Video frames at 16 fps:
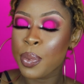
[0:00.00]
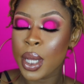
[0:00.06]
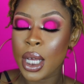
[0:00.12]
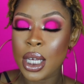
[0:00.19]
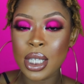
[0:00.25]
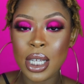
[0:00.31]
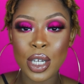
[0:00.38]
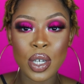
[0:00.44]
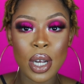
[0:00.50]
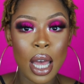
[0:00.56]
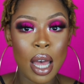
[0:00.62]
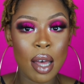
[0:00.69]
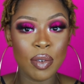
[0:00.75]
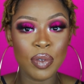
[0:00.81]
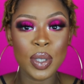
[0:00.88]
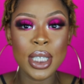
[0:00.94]
It's not your
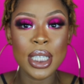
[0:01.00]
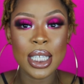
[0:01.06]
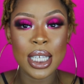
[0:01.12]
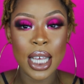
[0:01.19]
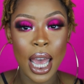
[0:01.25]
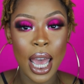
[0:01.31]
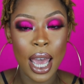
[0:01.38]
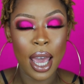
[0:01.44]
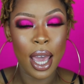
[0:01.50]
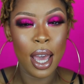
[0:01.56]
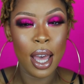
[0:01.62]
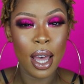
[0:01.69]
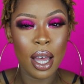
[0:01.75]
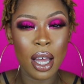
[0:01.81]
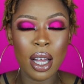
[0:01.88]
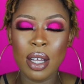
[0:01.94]

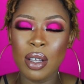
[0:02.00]
everyday